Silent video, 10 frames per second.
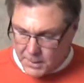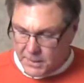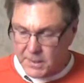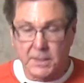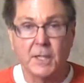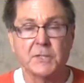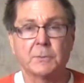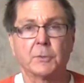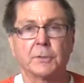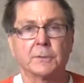The
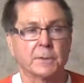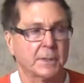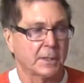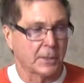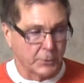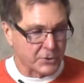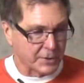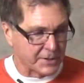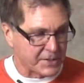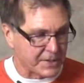customer
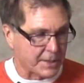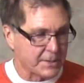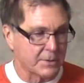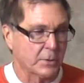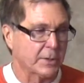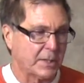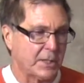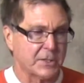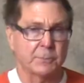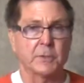originally sent, well, the
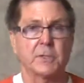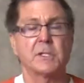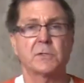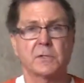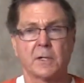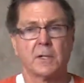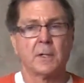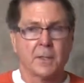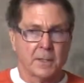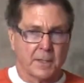customer is
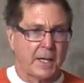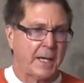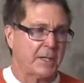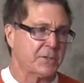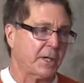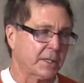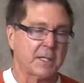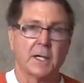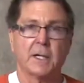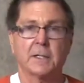a hands-on
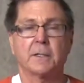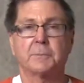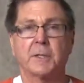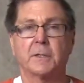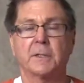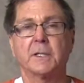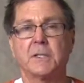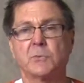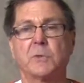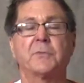guy apparently, and
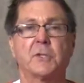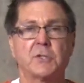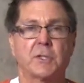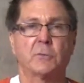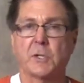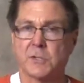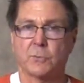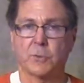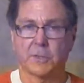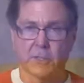he's refinishing the rest of the
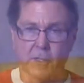wood in the